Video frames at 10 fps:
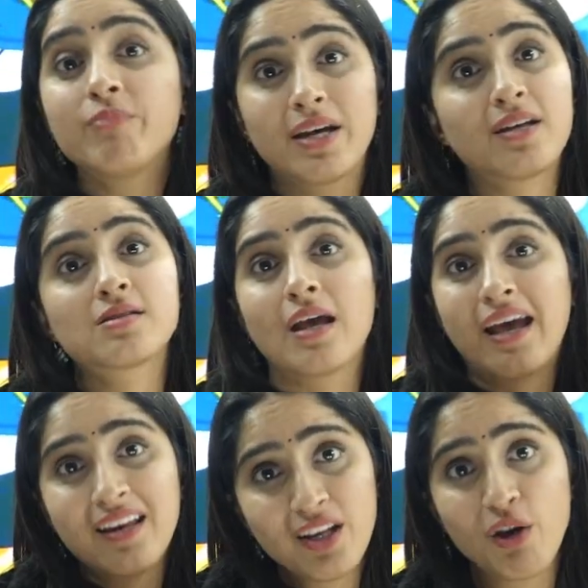minutes
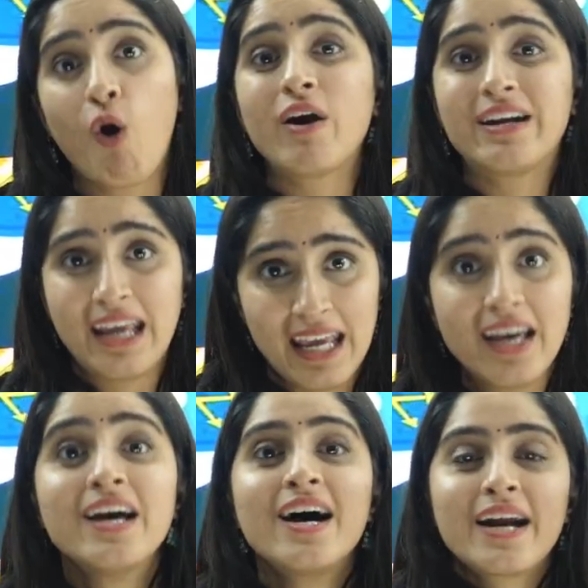in your day,
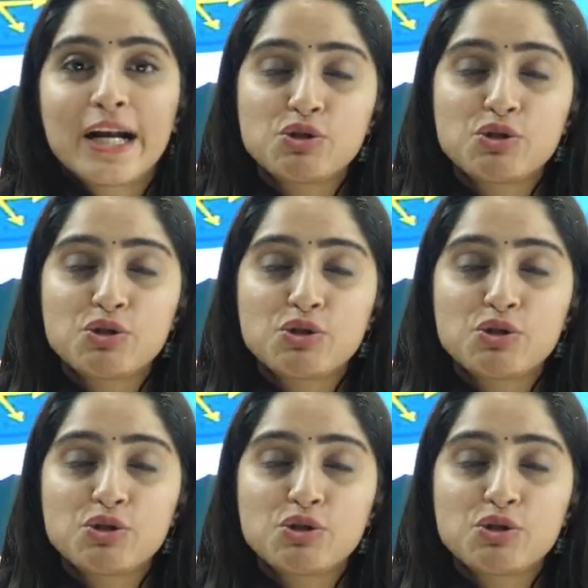right?